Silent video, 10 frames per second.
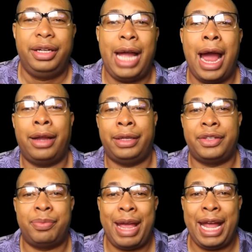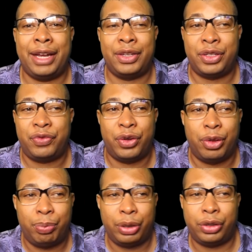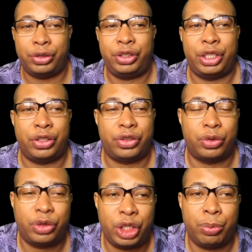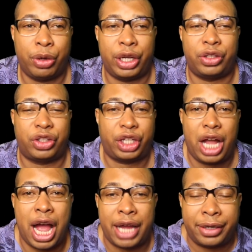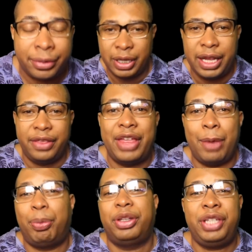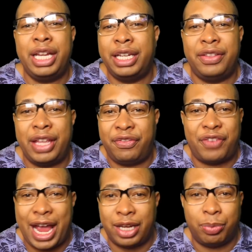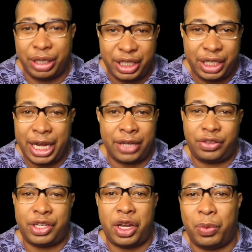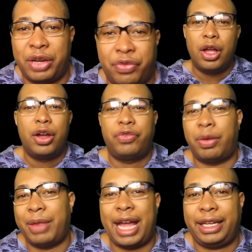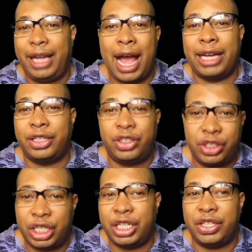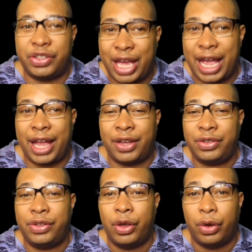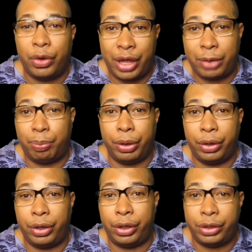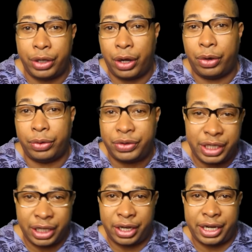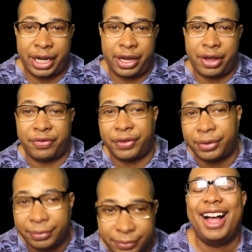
Carly's man isn't for the bullshit, so she brings Shekana. They pretending they fighting, but he can't stay away from that cottage cheese ass or that bird nose. He love that heifer.